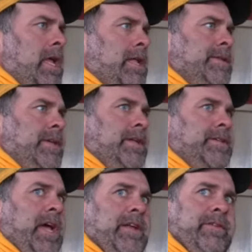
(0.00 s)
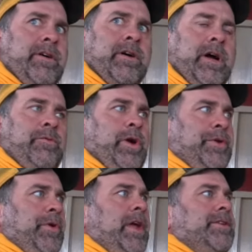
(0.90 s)
it's it's kind of a, a
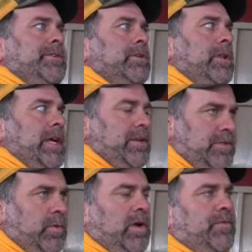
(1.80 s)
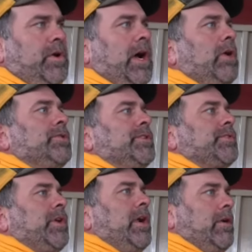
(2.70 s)
recreational lake. There's quite a few
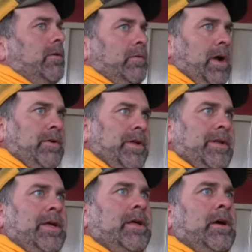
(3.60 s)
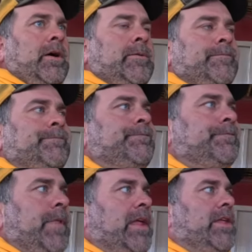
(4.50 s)
houses around around it. Um,
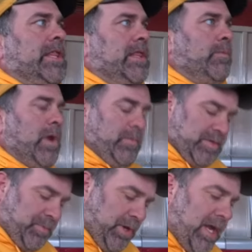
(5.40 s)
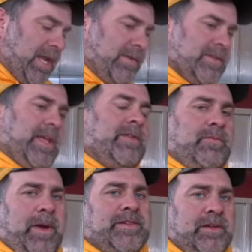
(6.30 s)
they that when it was put in, it was they
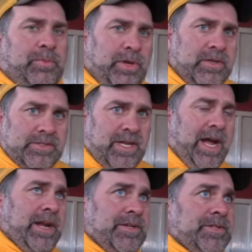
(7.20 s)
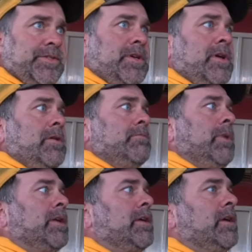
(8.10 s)
were basically put in as cottages,
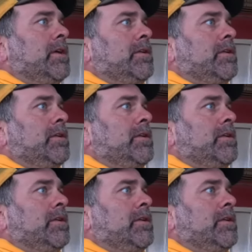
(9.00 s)
but